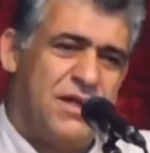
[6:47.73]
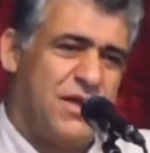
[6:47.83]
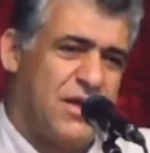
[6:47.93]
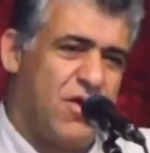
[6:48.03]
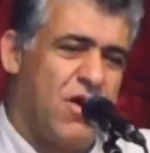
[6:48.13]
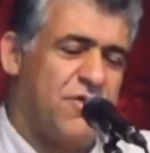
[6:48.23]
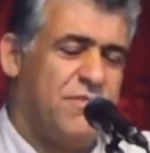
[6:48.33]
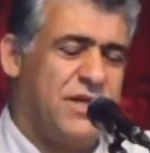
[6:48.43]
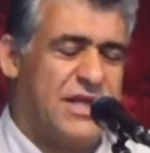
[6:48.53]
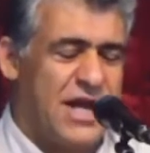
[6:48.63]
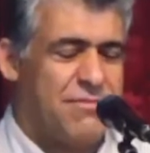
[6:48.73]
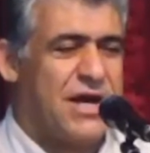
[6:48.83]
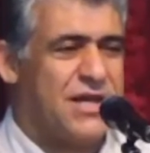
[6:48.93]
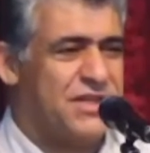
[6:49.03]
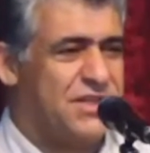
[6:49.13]
army come
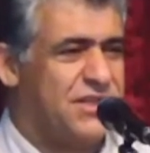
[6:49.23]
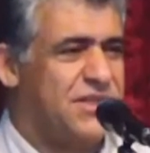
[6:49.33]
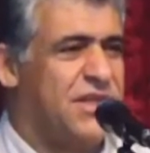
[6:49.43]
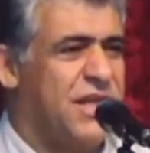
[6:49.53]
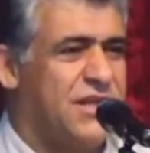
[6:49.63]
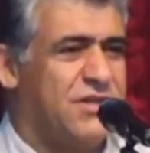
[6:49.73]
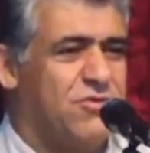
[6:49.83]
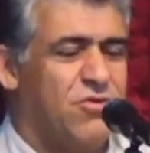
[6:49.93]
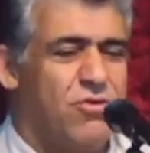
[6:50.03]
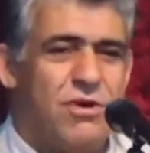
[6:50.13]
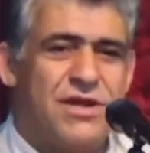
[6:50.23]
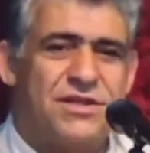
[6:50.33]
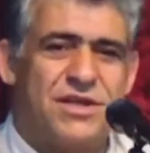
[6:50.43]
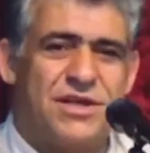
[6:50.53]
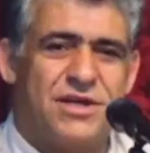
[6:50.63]
and take over
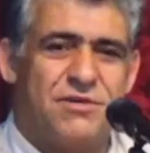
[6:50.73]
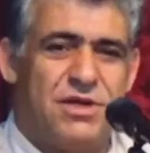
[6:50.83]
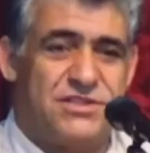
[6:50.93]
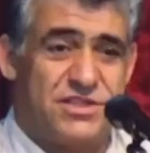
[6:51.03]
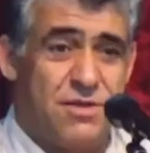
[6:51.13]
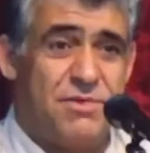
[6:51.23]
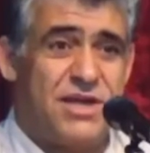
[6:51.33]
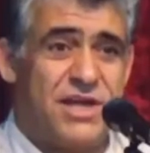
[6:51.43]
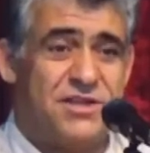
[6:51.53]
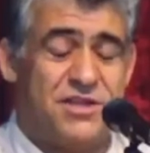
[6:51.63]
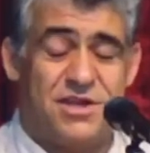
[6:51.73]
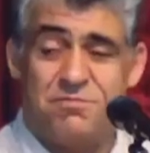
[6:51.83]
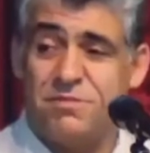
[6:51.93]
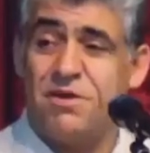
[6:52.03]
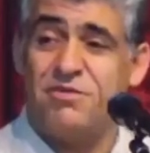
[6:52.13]
the Islamic country and
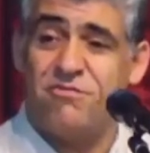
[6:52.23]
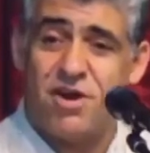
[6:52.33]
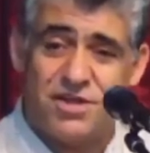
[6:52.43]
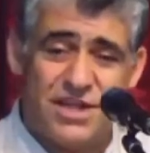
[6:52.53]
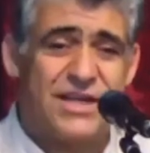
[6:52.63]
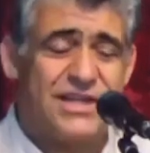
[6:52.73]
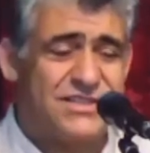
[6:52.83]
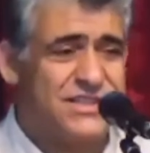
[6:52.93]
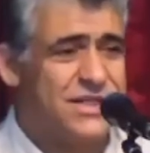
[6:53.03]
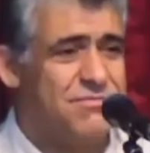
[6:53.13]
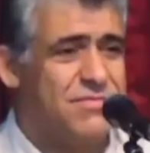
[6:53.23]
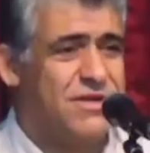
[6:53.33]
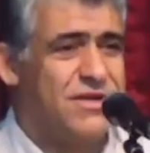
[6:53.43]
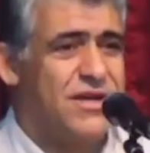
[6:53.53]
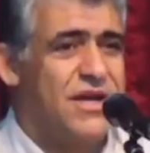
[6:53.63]
people fight against them
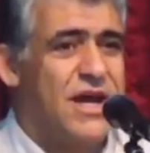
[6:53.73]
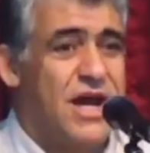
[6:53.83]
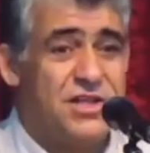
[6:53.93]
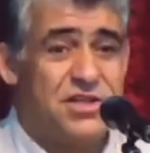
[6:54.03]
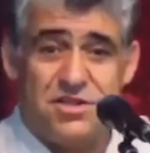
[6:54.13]
and